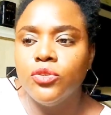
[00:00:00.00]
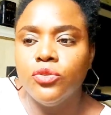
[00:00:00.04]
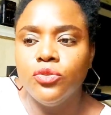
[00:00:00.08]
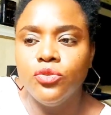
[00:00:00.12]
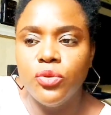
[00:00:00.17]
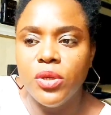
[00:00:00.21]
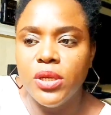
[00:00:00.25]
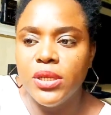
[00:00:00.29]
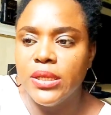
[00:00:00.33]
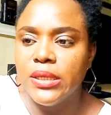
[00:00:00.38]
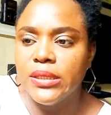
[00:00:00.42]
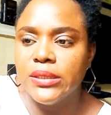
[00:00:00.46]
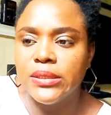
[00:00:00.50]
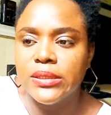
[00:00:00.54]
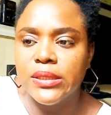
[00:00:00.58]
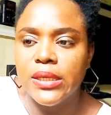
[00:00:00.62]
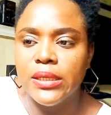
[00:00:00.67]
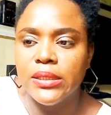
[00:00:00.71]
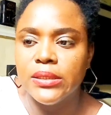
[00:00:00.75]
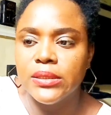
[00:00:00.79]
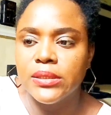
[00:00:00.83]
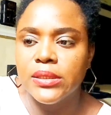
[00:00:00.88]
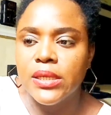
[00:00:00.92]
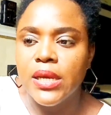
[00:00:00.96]
doing these
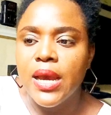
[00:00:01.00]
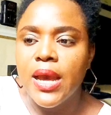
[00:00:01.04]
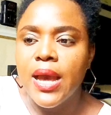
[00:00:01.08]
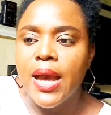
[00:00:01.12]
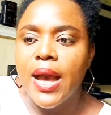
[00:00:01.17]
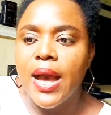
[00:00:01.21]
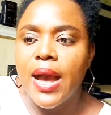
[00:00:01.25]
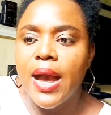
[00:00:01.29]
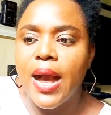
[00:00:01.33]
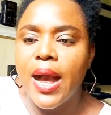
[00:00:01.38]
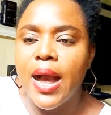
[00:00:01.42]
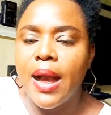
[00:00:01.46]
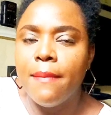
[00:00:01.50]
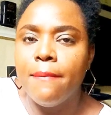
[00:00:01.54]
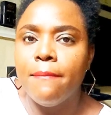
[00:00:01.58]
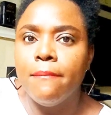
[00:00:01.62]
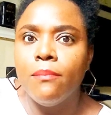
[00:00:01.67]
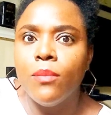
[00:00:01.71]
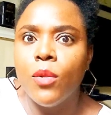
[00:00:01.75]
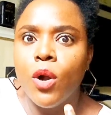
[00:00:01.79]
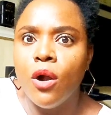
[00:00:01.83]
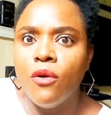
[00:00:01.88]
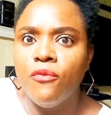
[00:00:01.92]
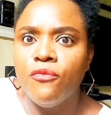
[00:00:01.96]
things. I'm
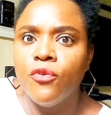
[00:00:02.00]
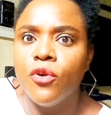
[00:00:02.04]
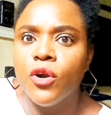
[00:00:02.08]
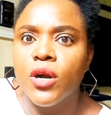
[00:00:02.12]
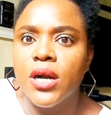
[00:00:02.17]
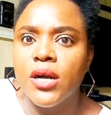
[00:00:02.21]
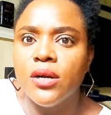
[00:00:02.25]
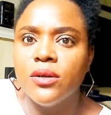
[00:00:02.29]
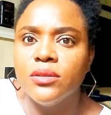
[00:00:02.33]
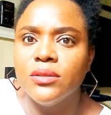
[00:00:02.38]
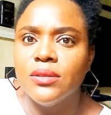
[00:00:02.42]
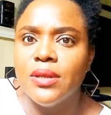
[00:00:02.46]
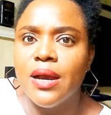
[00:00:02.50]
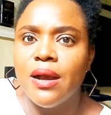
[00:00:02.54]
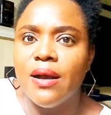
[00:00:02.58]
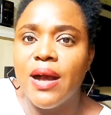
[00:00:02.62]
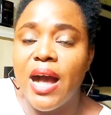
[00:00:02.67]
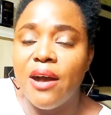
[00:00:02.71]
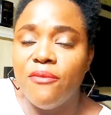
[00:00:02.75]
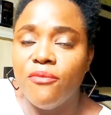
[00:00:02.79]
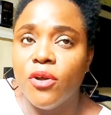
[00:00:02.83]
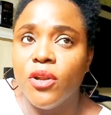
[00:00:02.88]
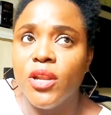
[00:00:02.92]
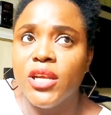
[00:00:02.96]
more vocal now.
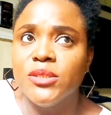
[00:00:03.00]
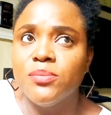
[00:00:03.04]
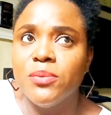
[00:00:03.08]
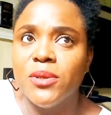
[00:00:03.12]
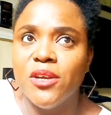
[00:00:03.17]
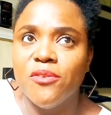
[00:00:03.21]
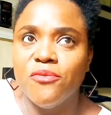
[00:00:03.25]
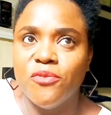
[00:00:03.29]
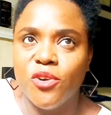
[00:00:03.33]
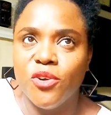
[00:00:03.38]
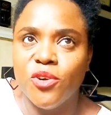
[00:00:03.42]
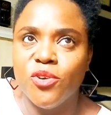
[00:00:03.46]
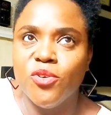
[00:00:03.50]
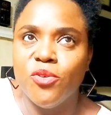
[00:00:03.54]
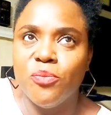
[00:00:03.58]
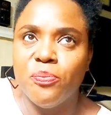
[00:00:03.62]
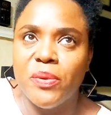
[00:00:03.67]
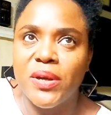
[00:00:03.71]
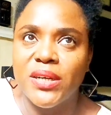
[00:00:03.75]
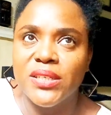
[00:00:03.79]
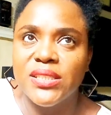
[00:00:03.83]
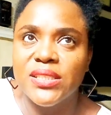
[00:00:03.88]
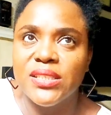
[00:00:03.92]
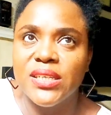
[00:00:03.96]
I've always been a vocal
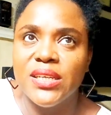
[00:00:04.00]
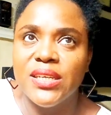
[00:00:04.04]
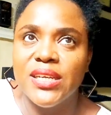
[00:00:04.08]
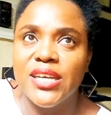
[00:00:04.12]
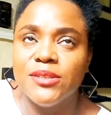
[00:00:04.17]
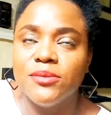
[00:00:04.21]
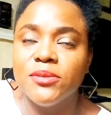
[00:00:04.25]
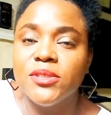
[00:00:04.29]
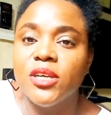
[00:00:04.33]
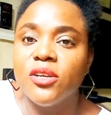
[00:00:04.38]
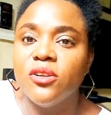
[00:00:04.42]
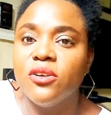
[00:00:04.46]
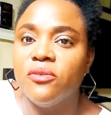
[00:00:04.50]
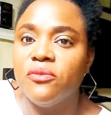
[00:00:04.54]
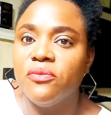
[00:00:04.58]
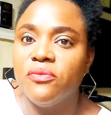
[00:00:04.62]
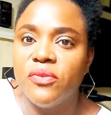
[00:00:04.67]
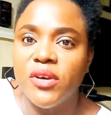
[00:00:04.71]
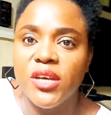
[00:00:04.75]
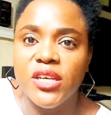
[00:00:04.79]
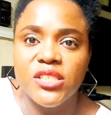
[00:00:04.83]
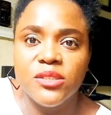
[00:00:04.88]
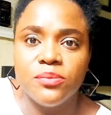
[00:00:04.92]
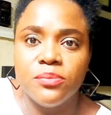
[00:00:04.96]
person, especially on
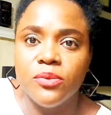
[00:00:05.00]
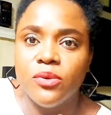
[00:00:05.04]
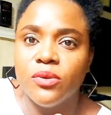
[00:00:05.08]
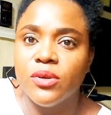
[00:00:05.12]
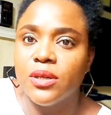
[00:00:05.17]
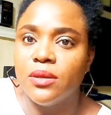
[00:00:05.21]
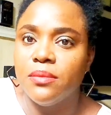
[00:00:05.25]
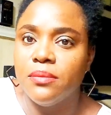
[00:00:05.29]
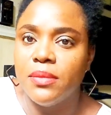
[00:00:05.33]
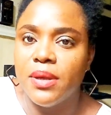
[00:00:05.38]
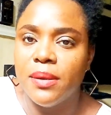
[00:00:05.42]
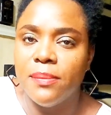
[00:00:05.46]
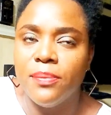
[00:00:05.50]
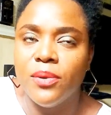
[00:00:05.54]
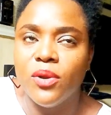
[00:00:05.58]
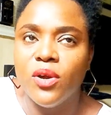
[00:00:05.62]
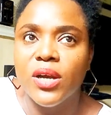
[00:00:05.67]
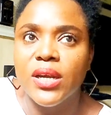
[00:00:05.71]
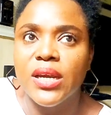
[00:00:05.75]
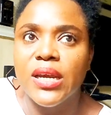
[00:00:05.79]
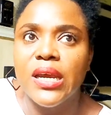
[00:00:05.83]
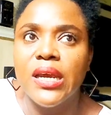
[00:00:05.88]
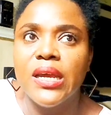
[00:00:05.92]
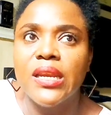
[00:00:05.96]
Facebook, on my
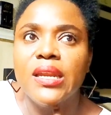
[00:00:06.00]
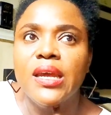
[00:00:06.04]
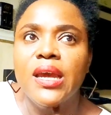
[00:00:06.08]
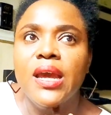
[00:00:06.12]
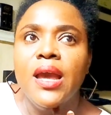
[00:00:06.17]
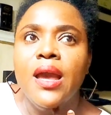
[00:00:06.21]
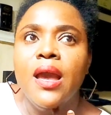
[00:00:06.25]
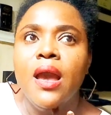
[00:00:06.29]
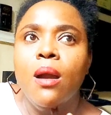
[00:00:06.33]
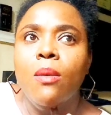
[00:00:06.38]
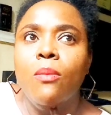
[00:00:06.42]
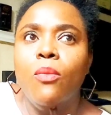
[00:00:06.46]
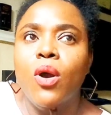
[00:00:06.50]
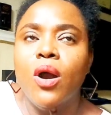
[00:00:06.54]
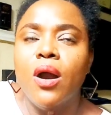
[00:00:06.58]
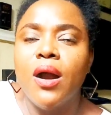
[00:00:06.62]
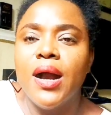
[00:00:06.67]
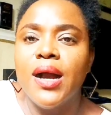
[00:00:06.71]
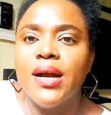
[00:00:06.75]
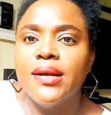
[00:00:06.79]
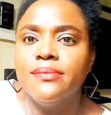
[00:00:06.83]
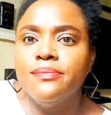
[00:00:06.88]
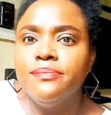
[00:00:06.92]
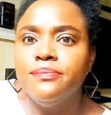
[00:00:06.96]
blogging.
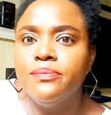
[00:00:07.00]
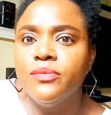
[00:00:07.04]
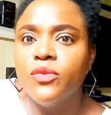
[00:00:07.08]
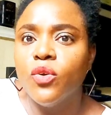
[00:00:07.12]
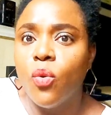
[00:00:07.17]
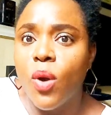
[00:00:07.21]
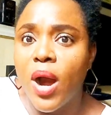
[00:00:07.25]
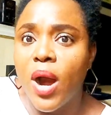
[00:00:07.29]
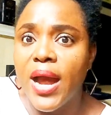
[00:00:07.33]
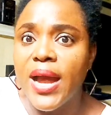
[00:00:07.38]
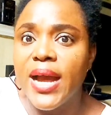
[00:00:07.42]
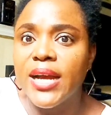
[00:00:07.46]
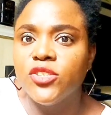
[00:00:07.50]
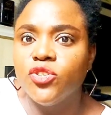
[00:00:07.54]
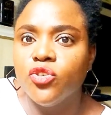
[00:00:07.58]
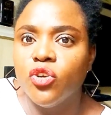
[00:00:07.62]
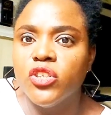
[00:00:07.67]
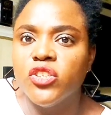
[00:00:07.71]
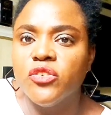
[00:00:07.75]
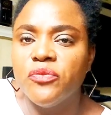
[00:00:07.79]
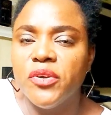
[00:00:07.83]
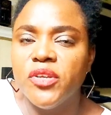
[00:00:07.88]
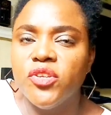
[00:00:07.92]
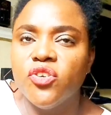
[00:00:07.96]
But why I
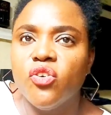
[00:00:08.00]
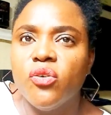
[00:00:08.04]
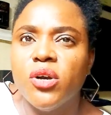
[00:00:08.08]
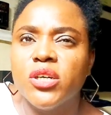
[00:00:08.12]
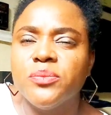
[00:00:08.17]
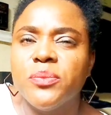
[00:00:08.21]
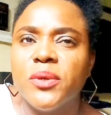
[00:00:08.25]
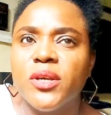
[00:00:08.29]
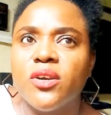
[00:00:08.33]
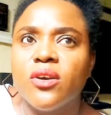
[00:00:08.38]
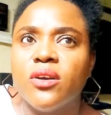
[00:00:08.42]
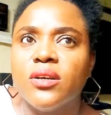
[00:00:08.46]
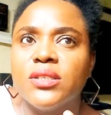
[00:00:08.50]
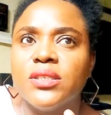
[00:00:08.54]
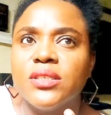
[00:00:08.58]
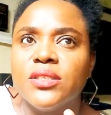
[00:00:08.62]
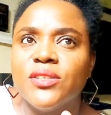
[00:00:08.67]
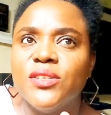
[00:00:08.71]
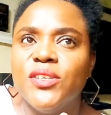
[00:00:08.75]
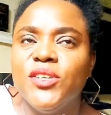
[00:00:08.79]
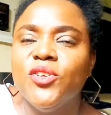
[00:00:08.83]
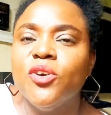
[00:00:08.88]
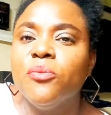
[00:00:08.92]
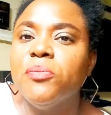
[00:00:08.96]
chose video was because
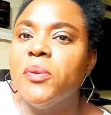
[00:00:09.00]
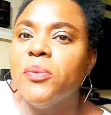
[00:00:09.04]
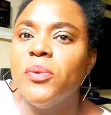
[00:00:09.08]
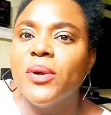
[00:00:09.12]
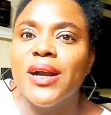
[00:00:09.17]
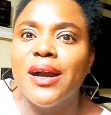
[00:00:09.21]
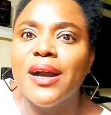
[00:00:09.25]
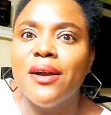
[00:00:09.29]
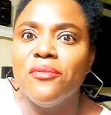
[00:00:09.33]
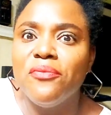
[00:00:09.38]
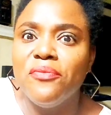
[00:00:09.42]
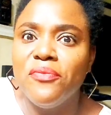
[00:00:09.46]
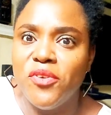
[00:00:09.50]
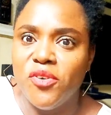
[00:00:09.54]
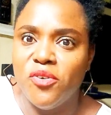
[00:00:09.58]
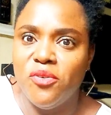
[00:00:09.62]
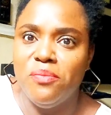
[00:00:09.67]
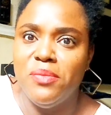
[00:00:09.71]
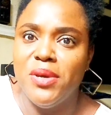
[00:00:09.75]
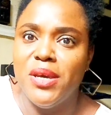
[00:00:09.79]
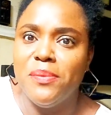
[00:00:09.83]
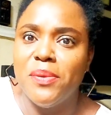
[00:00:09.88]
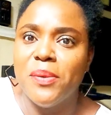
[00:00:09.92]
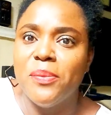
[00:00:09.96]
you know people can feel
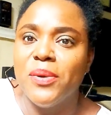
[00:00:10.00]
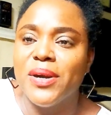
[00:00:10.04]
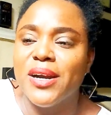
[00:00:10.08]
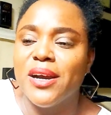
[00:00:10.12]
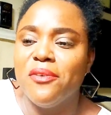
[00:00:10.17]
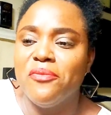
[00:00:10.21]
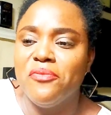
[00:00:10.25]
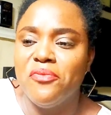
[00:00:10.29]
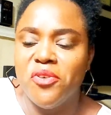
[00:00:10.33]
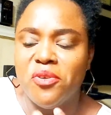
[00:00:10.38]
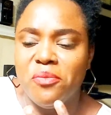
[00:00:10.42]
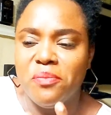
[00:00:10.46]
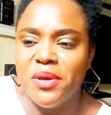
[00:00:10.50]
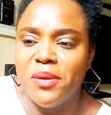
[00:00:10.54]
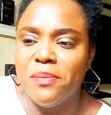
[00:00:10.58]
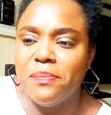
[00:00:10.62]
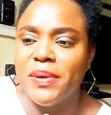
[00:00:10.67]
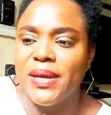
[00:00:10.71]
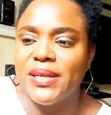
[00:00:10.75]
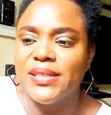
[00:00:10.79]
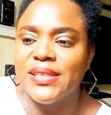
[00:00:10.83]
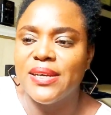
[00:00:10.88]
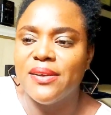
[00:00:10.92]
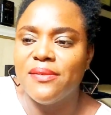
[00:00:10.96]
me, people can feel me
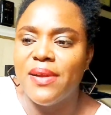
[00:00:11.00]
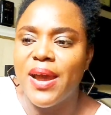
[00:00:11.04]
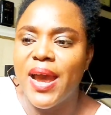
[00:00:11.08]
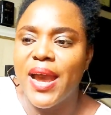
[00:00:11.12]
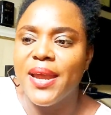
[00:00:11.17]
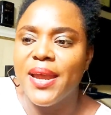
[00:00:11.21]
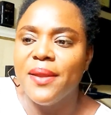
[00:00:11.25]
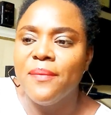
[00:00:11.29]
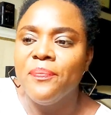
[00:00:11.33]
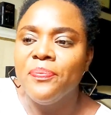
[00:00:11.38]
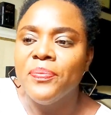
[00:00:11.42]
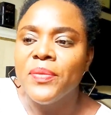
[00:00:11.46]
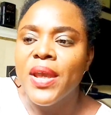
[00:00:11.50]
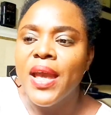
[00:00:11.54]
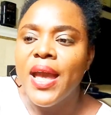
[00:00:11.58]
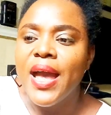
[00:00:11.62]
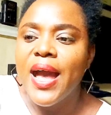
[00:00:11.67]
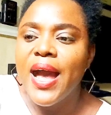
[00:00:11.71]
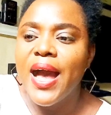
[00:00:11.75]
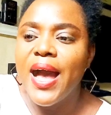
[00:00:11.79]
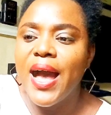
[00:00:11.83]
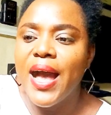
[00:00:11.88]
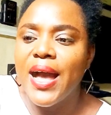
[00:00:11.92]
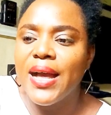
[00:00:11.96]
better, right?
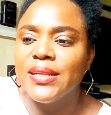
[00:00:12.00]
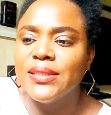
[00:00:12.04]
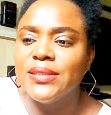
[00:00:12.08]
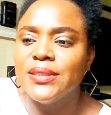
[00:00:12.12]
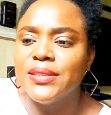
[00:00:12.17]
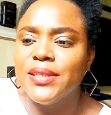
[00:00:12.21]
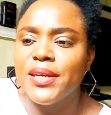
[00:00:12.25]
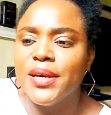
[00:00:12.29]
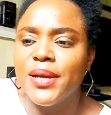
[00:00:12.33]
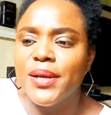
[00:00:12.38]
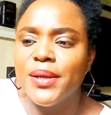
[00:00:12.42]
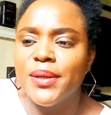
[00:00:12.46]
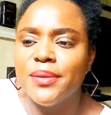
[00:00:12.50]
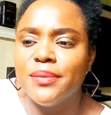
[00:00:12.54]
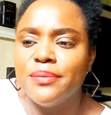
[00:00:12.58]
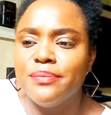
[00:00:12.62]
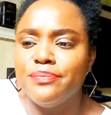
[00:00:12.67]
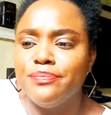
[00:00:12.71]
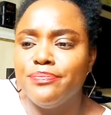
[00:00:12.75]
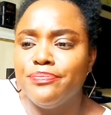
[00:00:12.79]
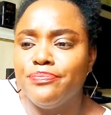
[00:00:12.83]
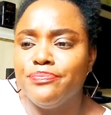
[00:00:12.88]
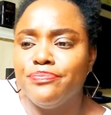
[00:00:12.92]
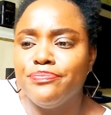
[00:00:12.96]
And
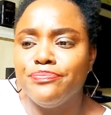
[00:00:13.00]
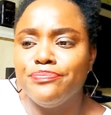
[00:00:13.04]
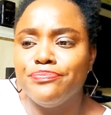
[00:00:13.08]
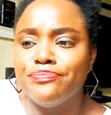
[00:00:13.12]
um,